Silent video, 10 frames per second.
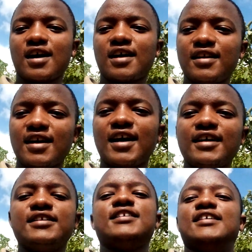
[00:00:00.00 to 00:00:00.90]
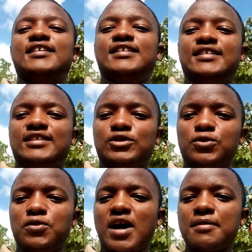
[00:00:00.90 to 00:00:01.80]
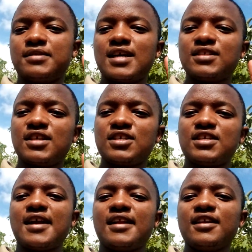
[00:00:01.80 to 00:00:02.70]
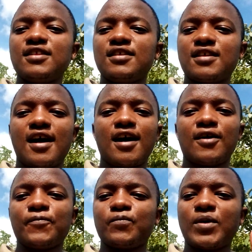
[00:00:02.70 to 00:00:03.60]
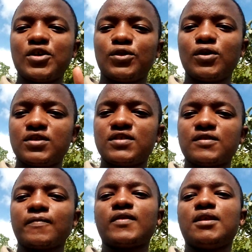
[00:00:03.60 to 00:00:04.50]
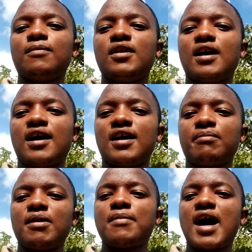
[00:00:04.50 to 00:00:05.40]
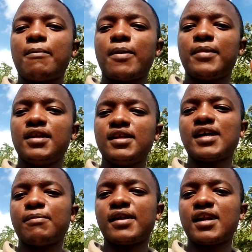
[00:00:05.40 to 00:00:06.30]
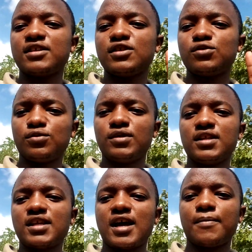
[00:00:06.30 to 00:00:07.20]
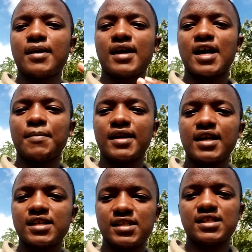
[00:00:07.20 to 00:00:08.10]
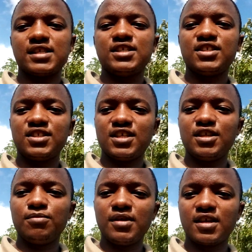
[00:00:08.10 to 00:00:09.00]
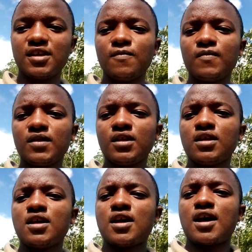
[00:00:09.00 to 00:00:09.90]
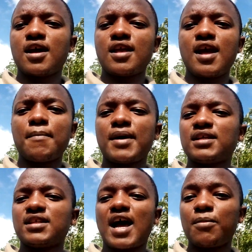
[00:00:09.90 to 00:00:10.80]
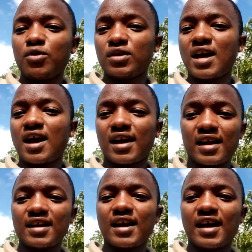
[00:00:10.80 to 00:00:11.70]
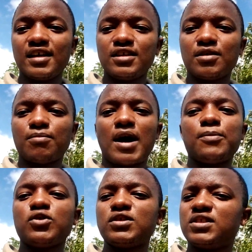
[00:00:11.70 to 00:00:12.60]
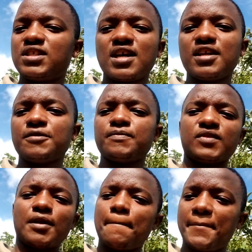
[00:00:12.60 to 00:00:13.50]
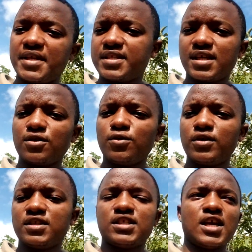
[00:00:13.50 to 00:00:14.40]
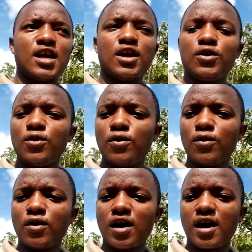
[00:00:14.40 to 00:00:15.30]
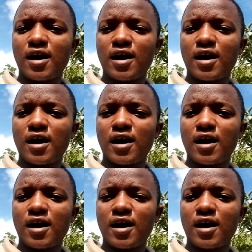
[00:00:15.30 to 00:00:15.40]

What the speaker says: career guide. So I'm just sharing my thoughts. Remember, I'm a medic, I'm a nursing student, I'm a nurse in making. Yeah, but I'm not a career guide. I'm just sharing basic knowledge. No,